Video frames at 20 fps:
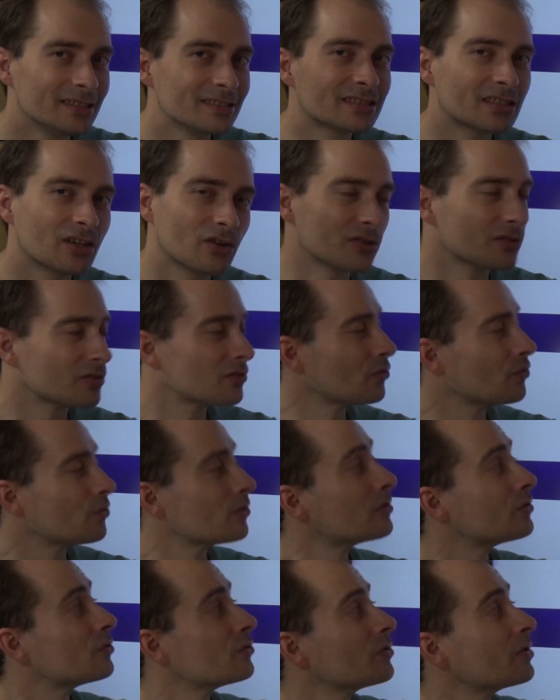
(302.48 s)
he is going
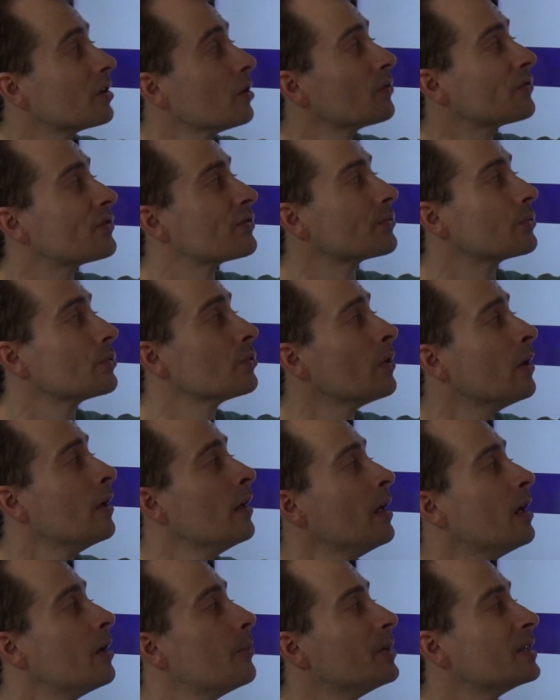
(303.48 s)
to go through
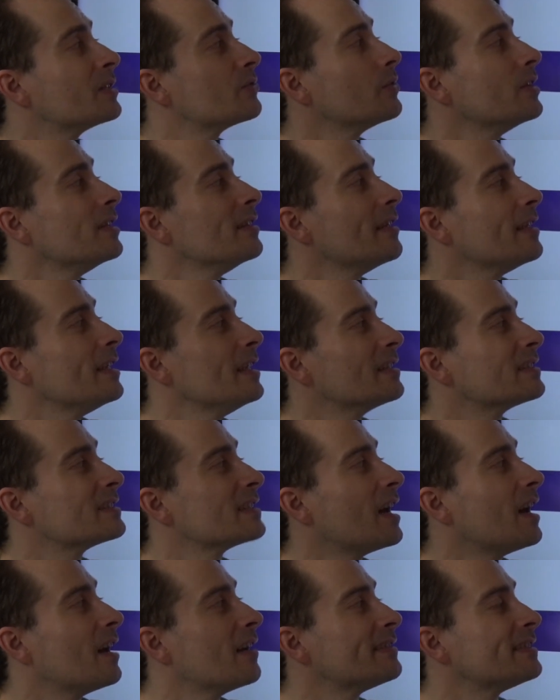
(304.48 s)
between
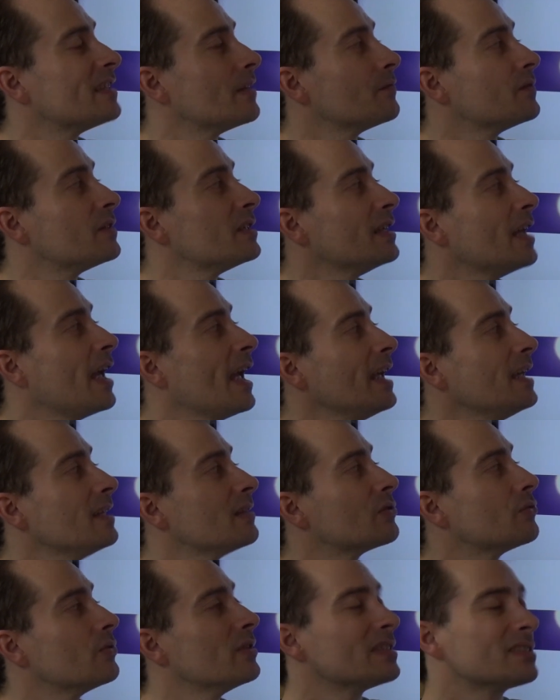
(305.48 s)
ESR
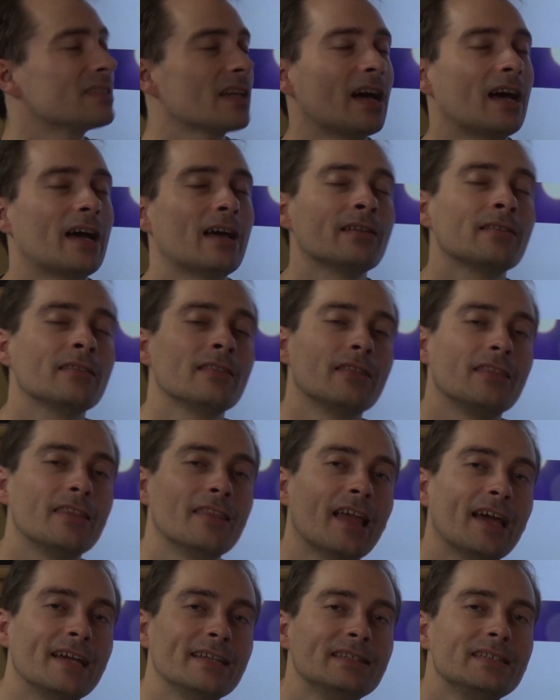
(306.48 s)
78 to ESR
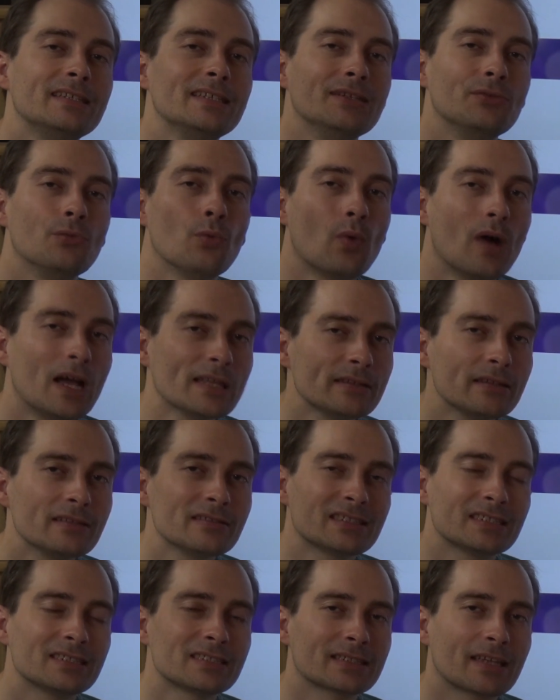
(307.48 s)
91
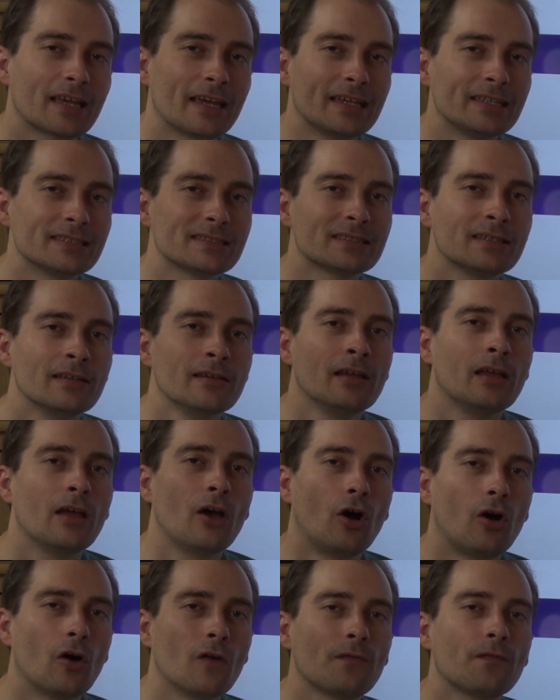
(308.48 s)
in this case
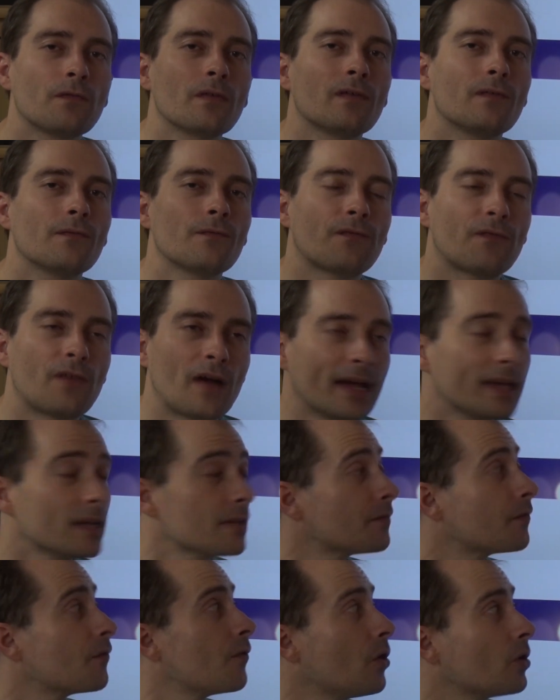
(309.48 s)
of
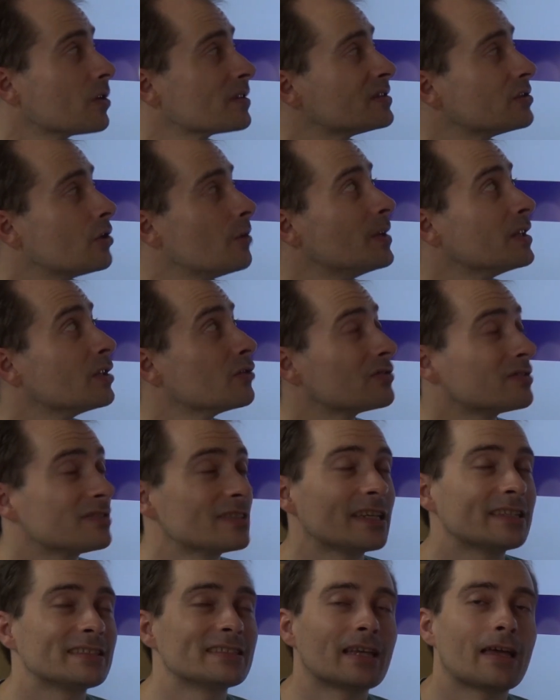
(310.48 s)
Firefox, or better to
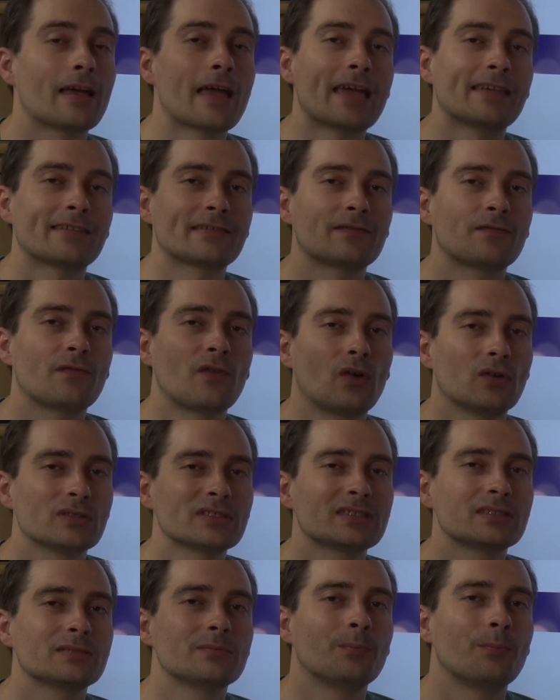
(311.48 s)
say the
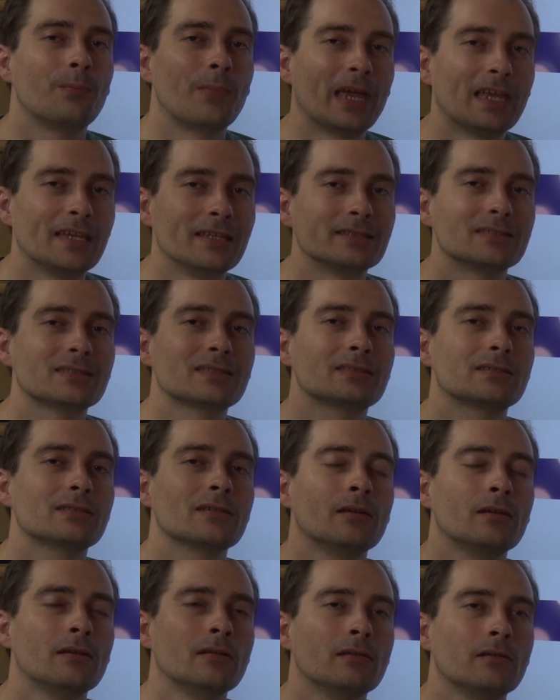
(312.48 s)
SFOS based
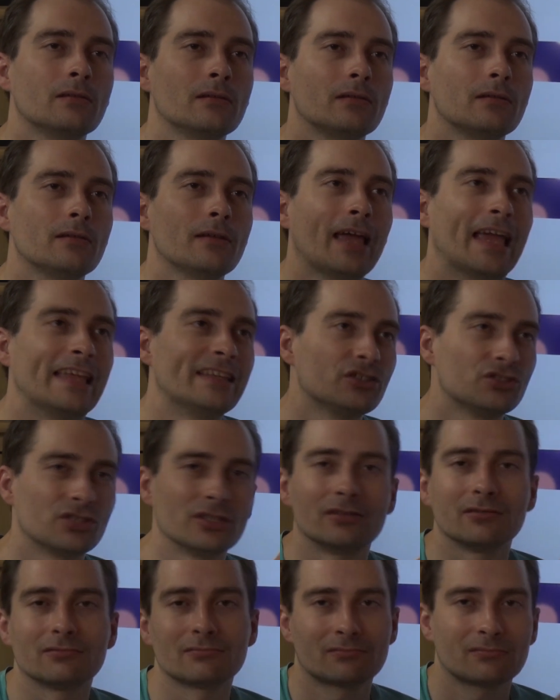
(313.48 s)

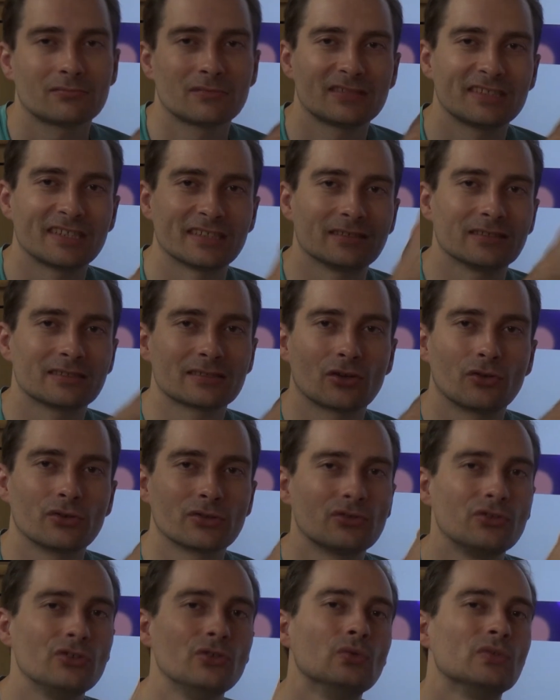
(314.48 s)
engine that is
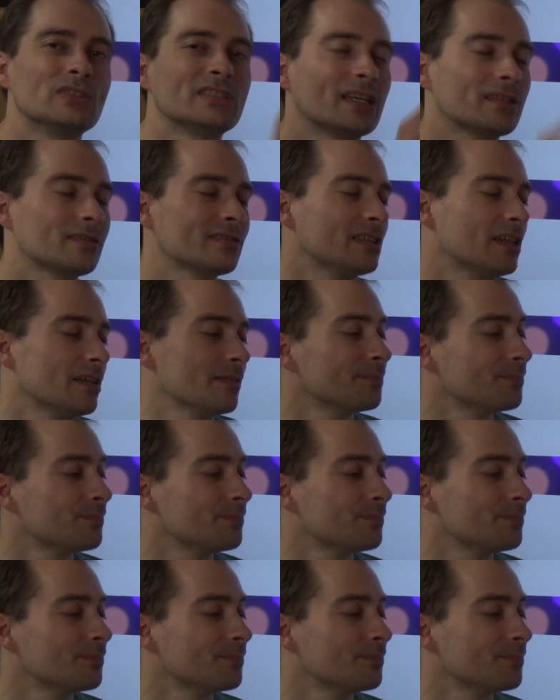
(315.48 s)
going to use that